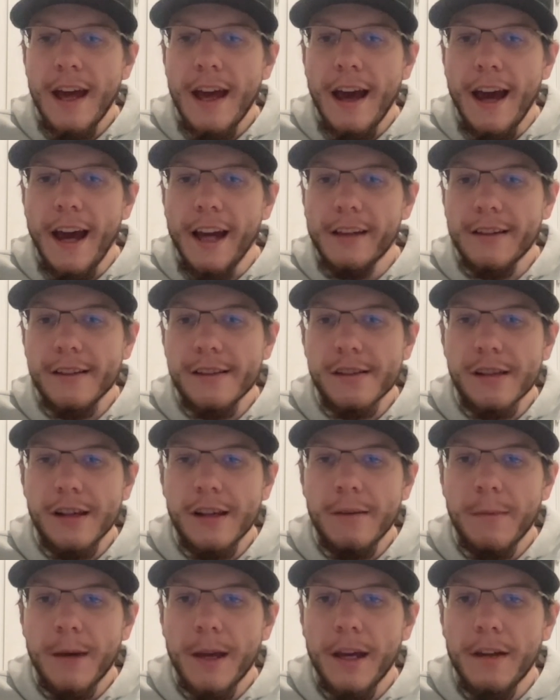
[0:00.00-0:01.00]
at the
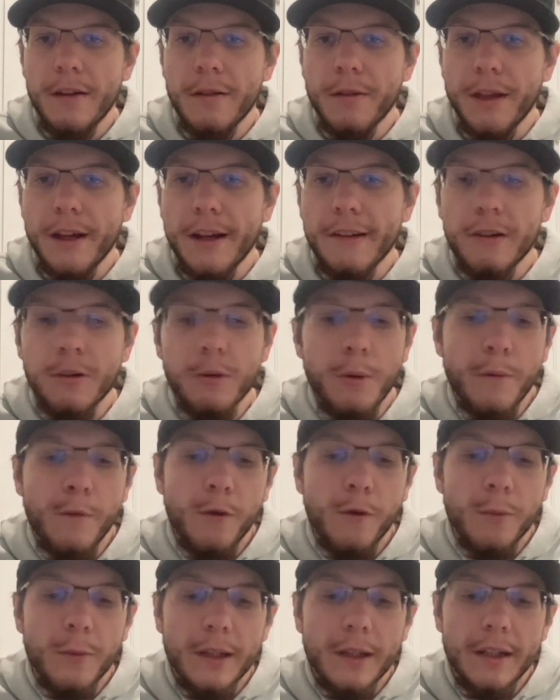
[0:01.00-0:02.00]
same handle. That'll do it
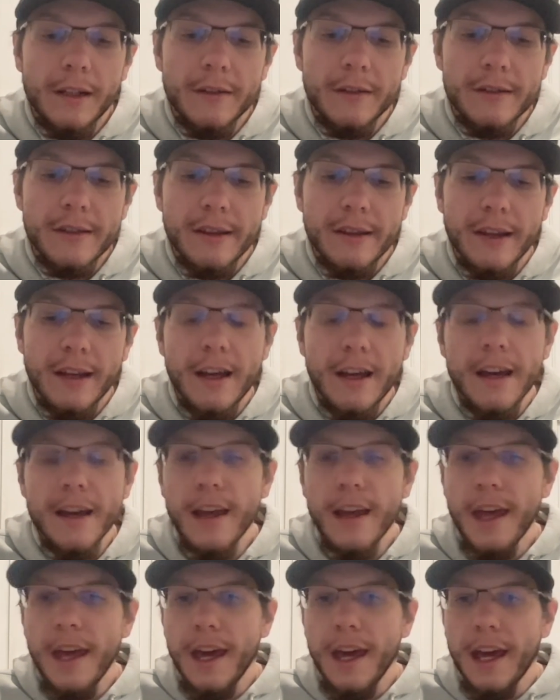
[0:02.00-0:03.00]
for me here today.
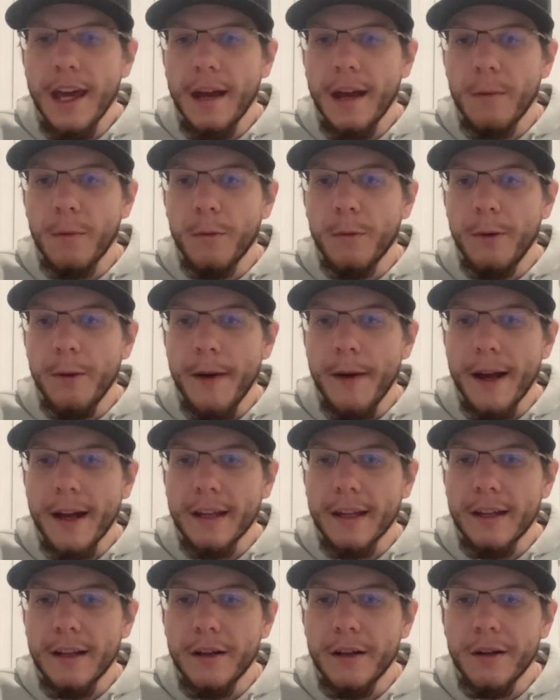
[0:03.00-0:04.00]
And we'll be back
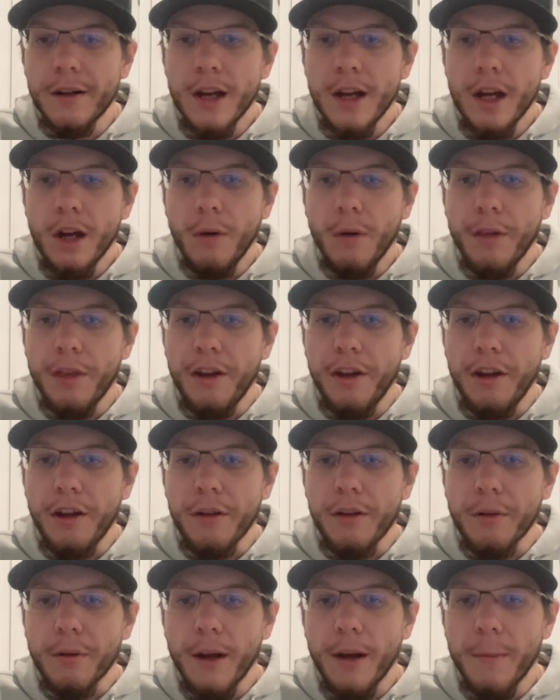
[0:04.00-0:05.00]
here with
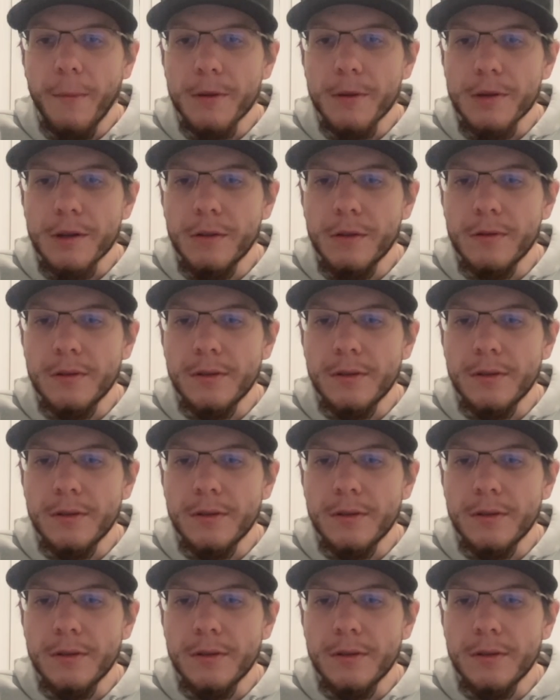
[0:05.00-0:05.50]
another episode